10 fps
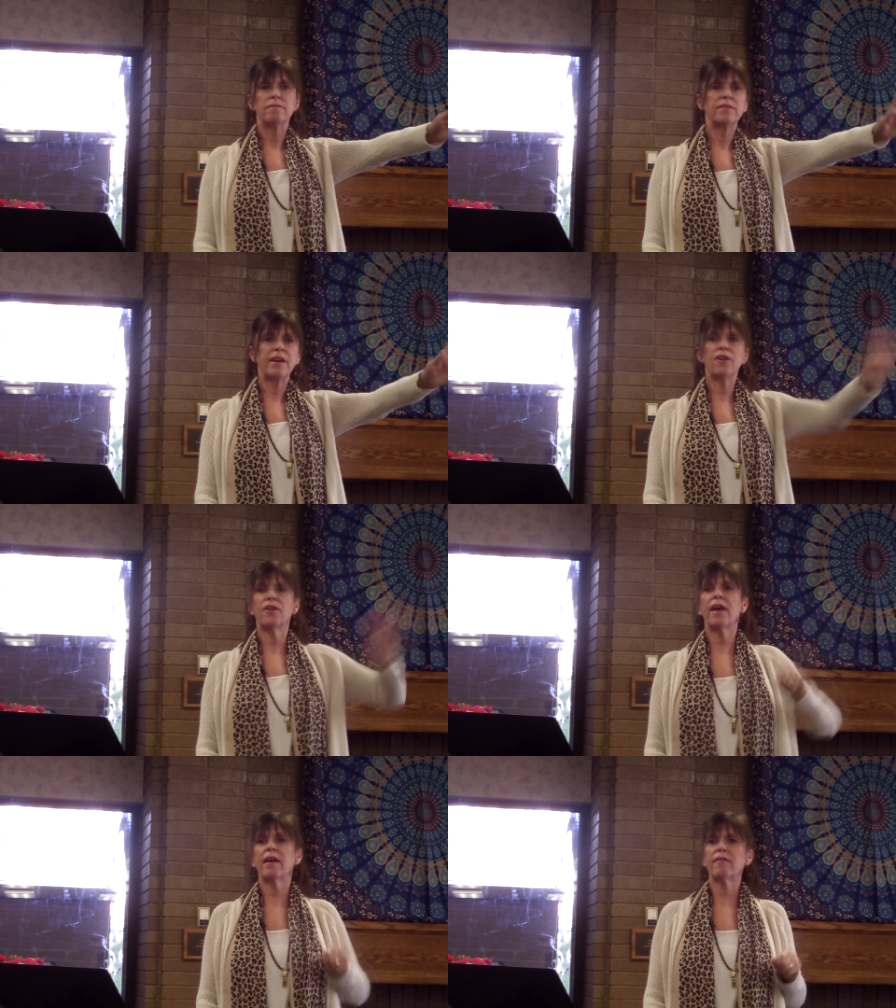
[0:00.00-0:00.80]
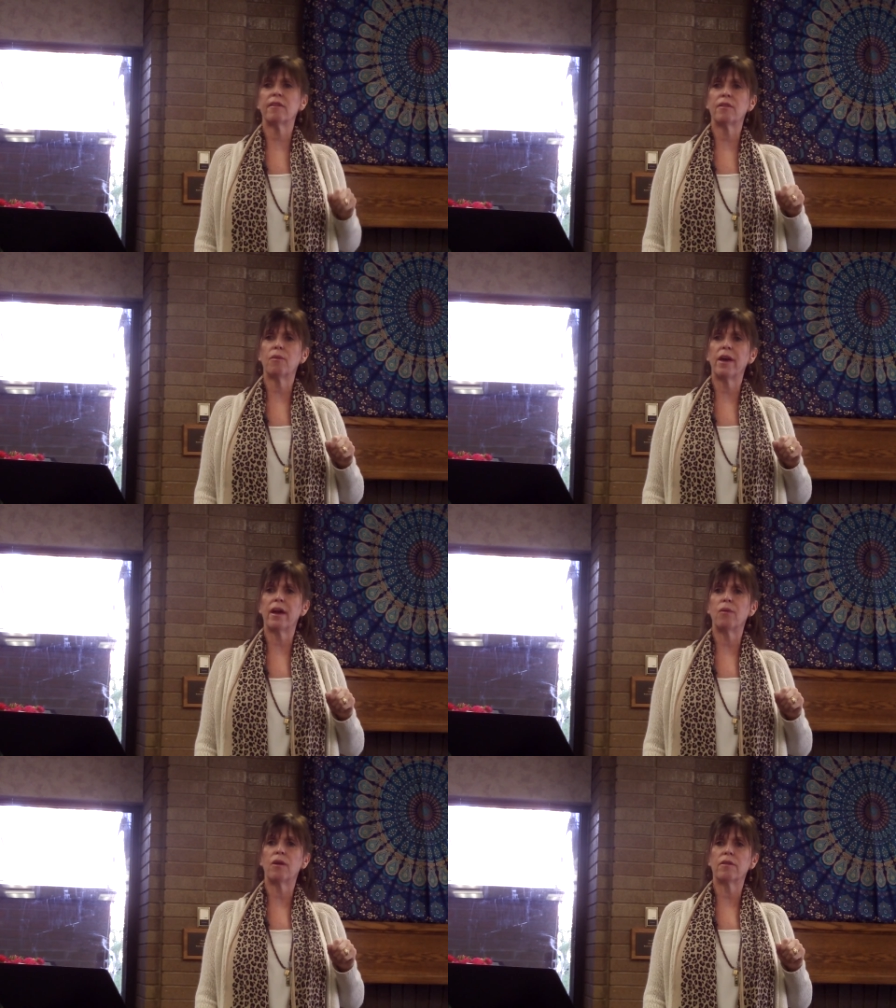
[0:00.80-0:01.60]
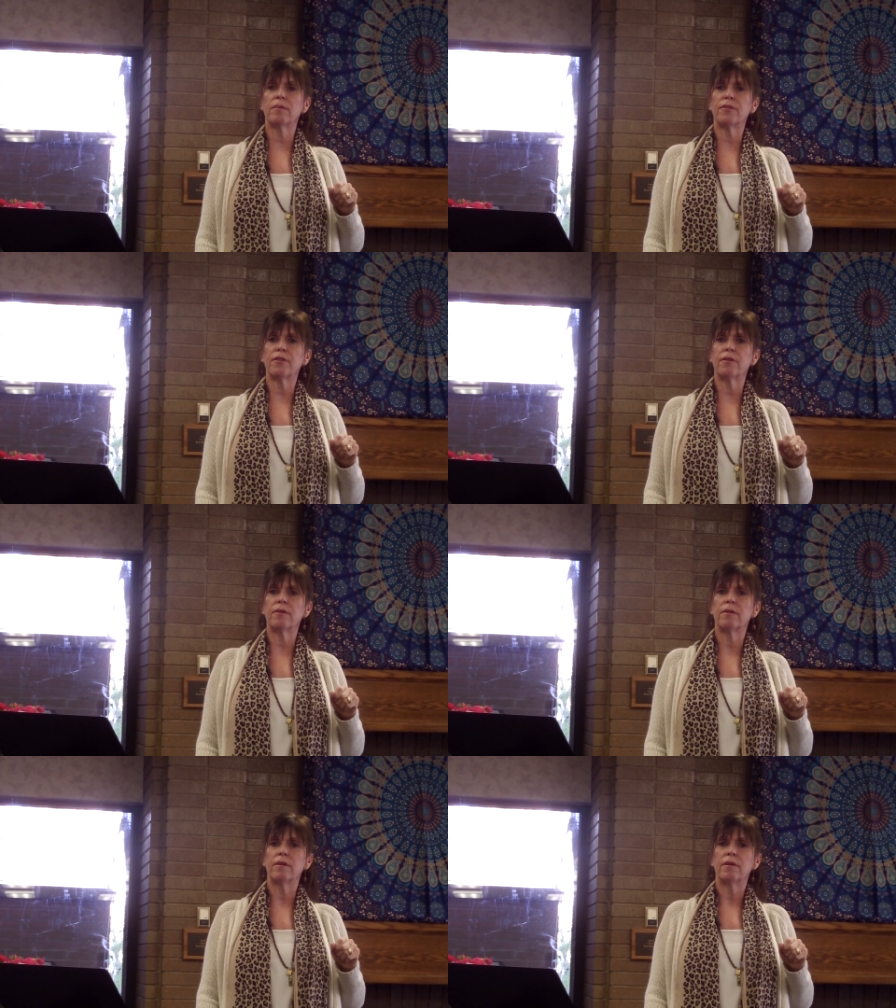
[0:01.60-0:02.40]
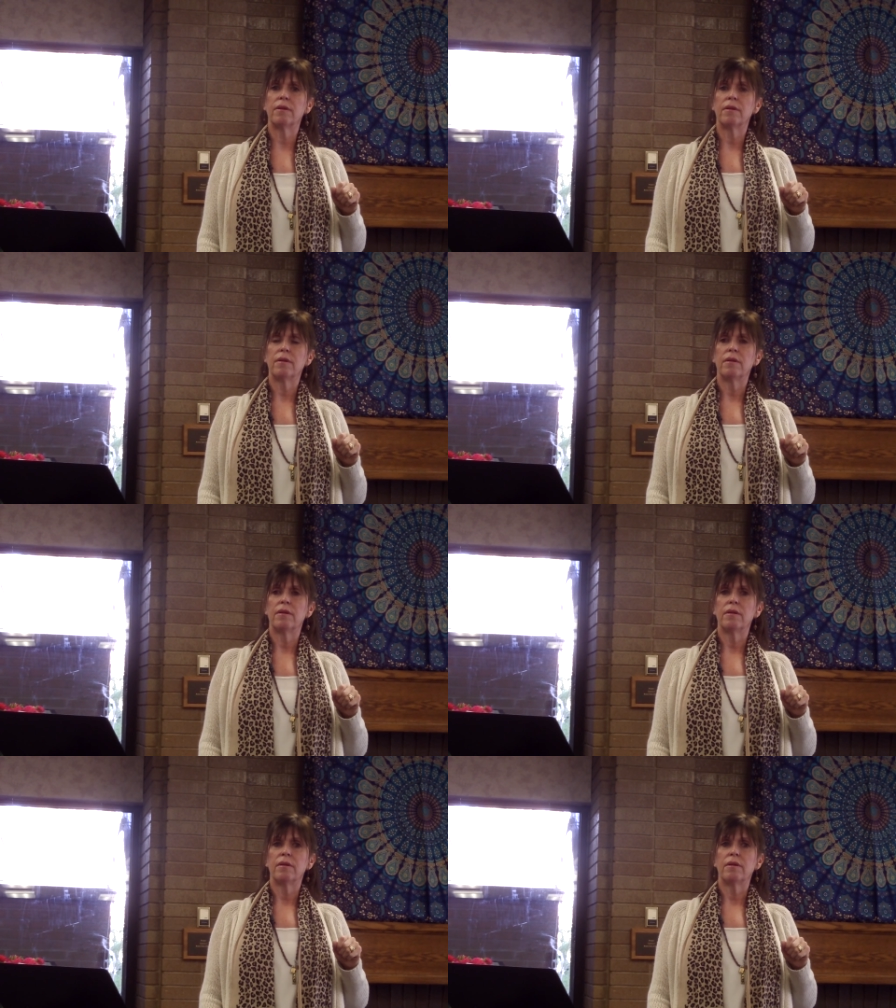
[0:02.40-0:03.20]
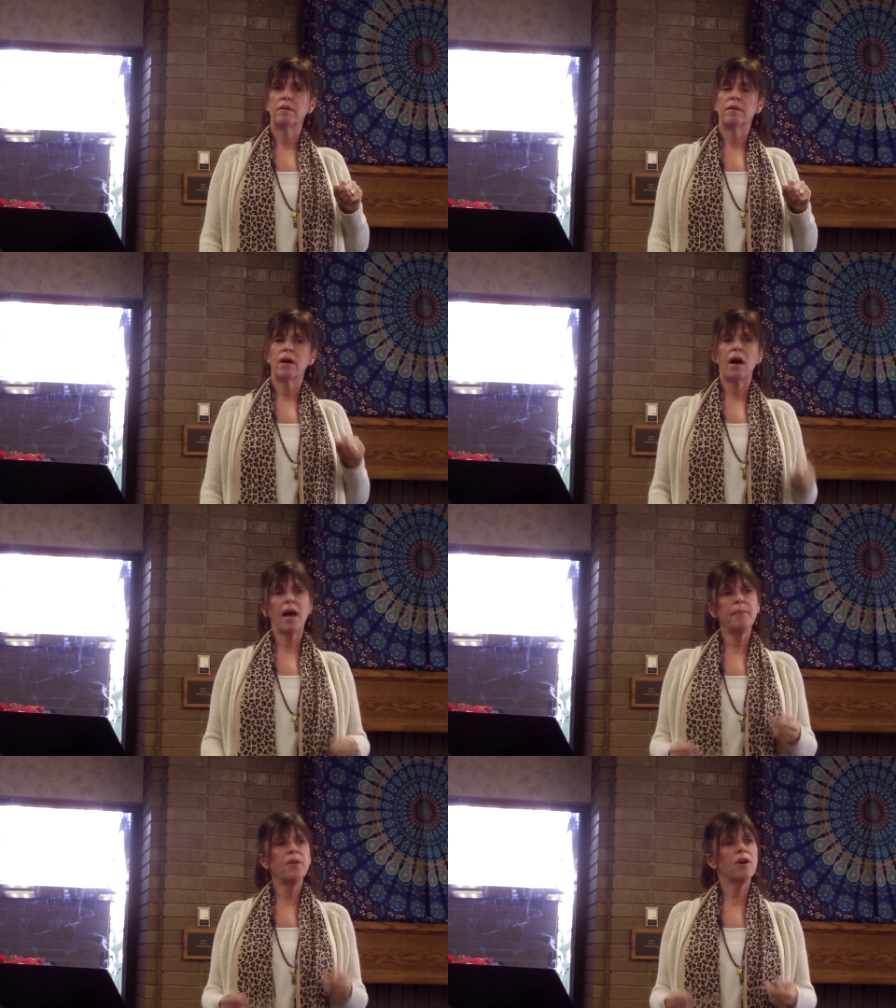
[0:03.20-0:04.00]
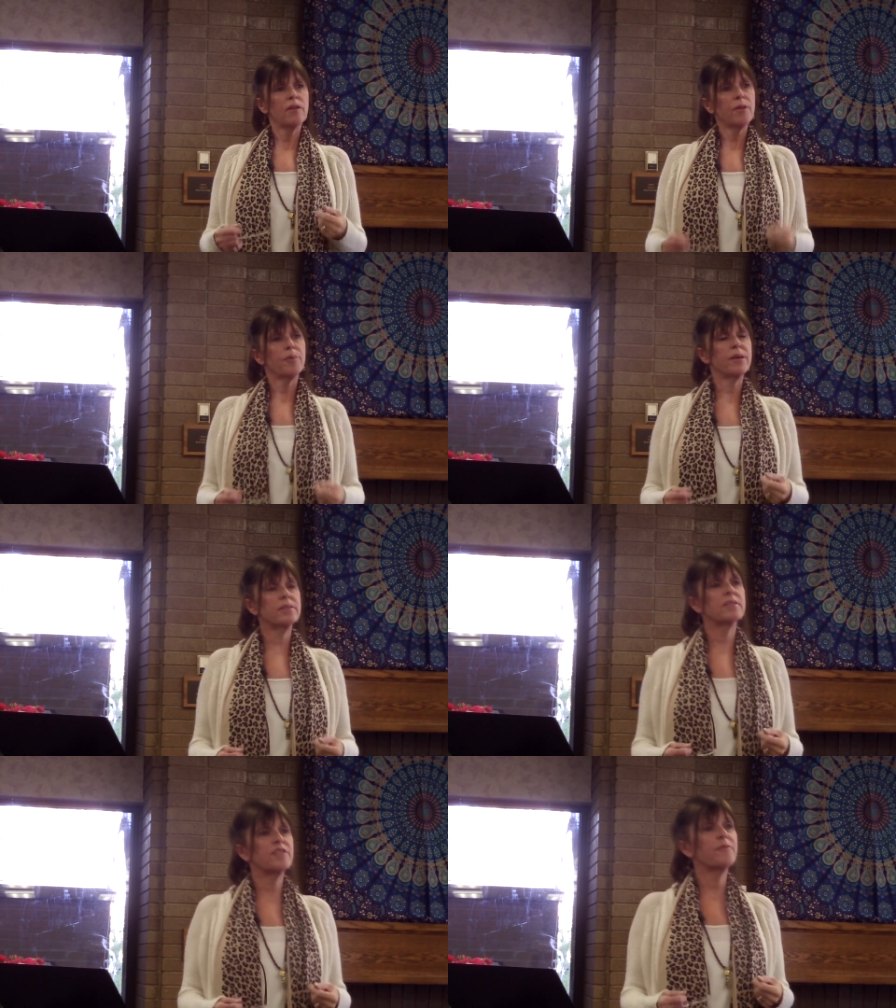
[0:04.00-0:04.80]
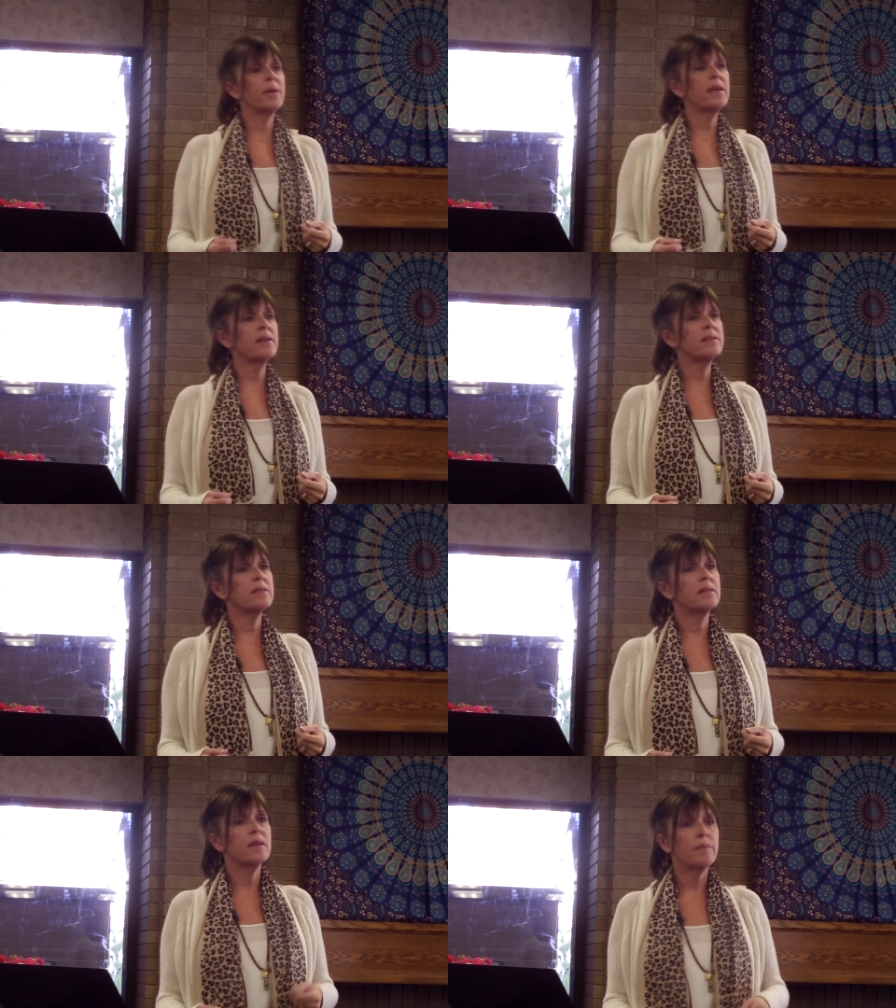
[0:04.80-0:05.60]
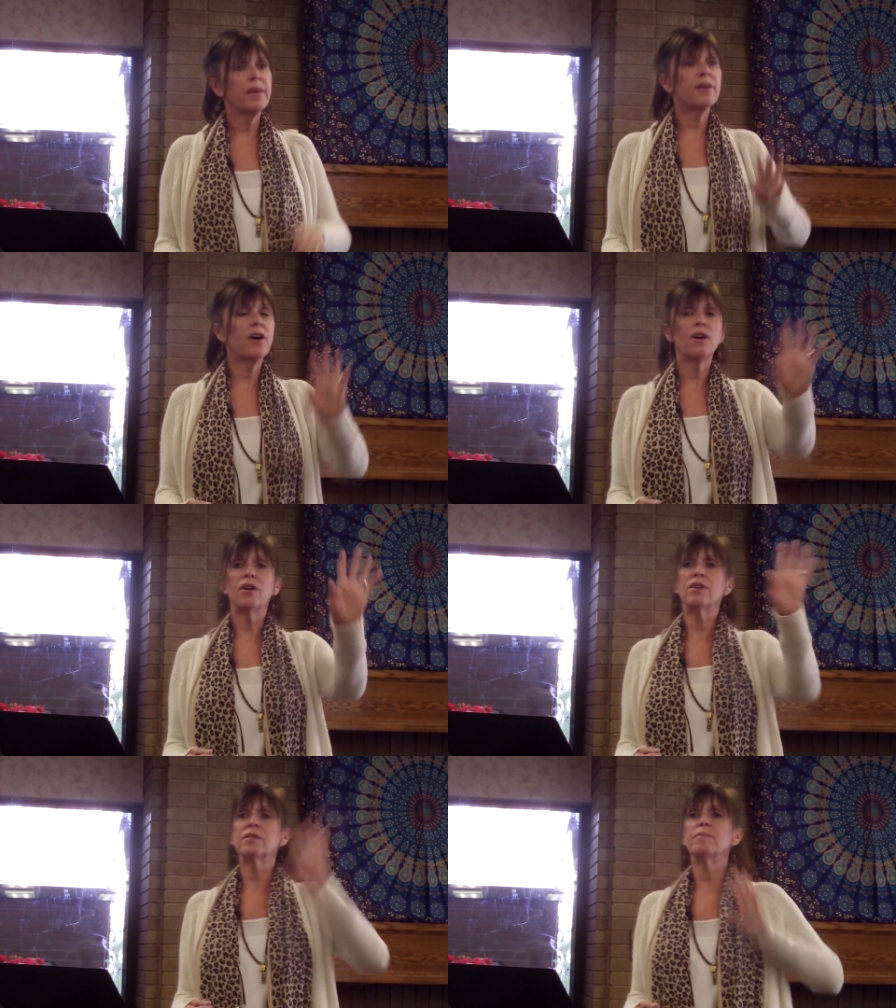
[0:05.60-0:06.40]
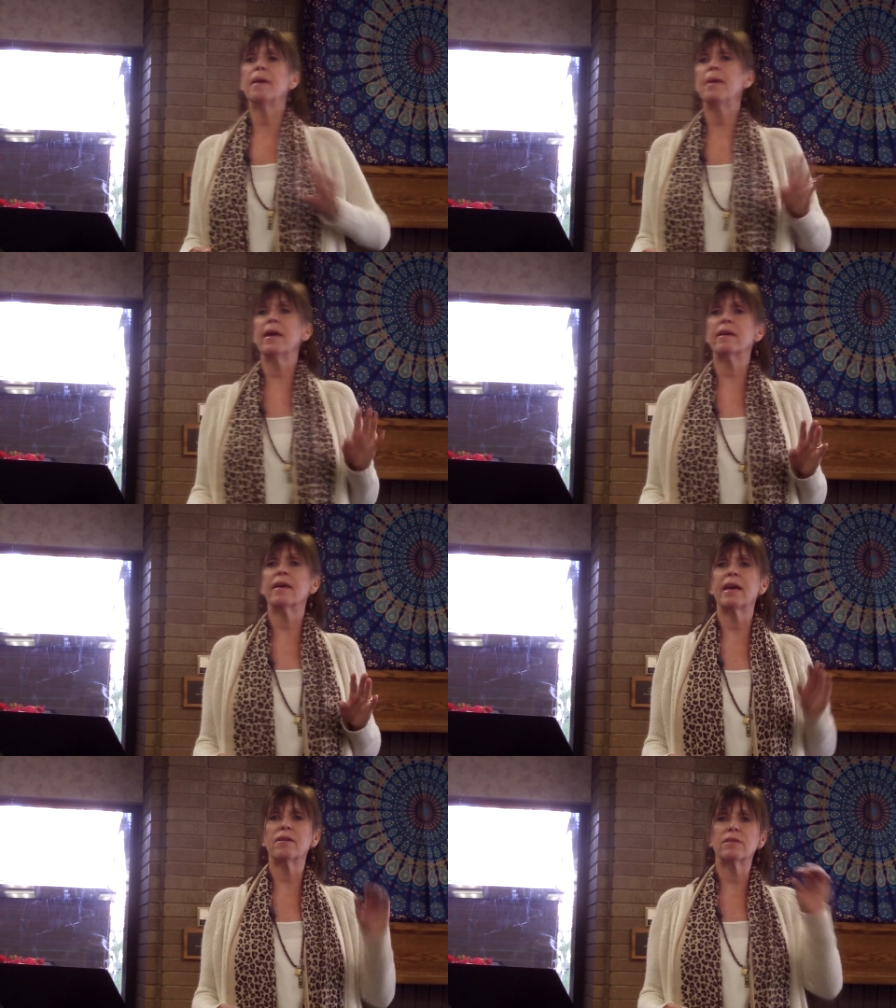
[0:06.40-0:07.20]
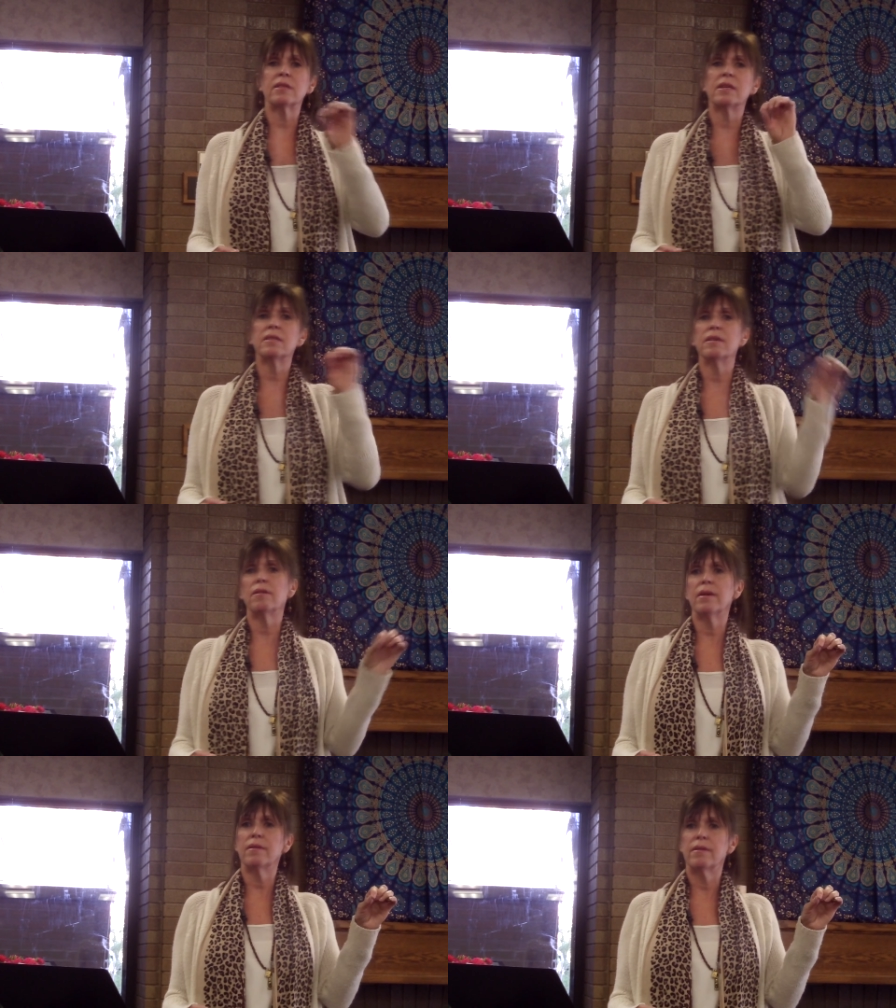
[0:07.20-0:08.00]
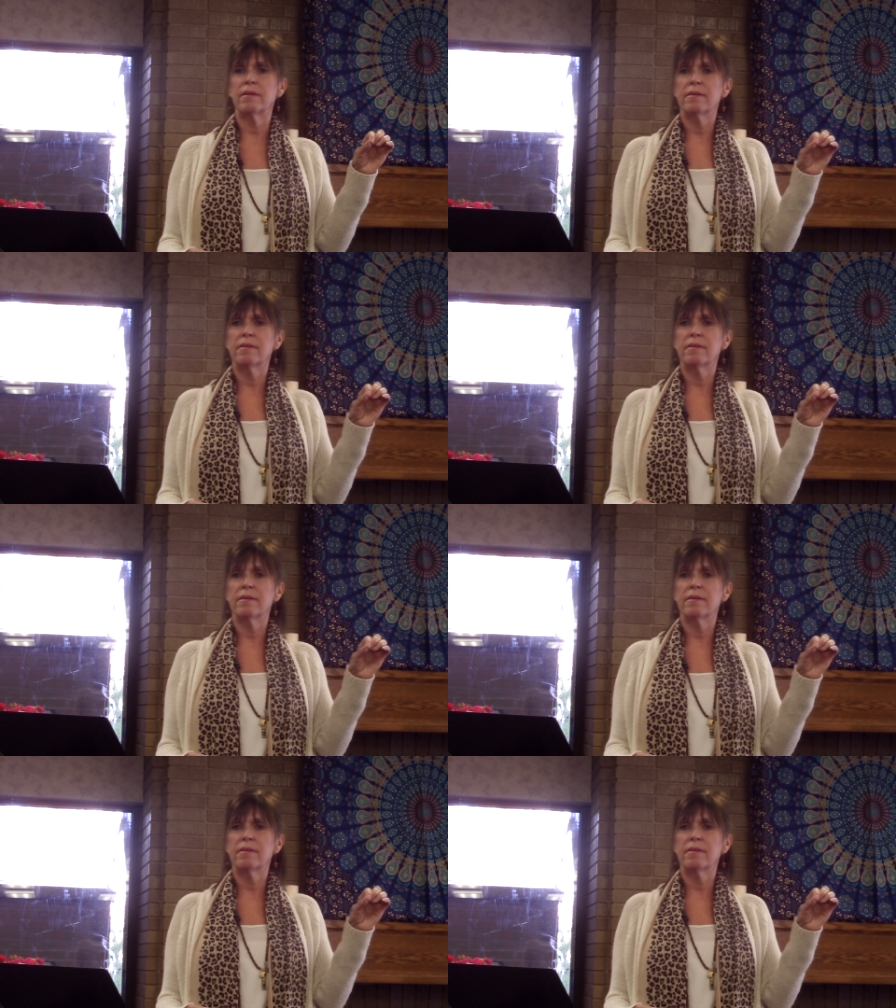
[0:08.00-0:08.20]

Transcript: they're not acting the way I want them to. I'm not the presence of peace because my bank account says 0.